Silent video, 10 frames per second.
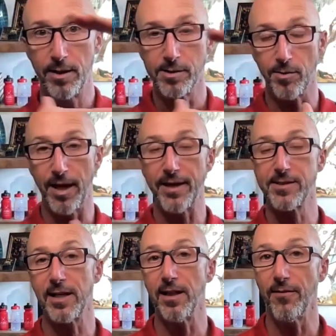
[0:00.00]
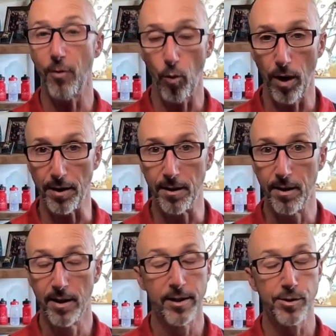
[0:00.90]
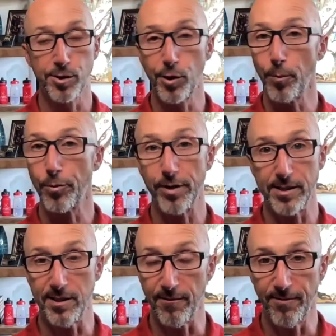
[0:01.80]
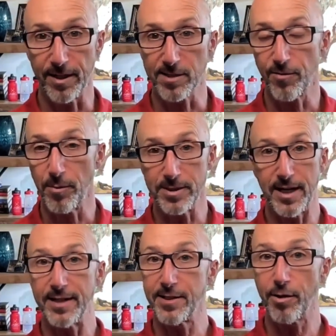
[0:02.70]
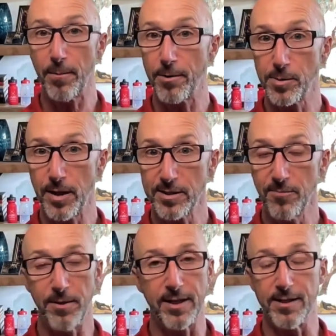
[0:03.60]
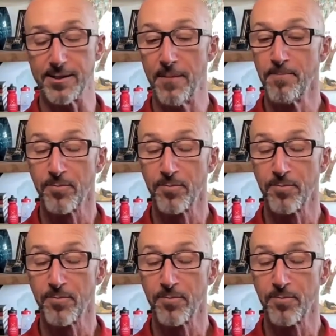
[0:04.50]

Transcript: So that is a level 1. Super easy to fix from a dietary perspective because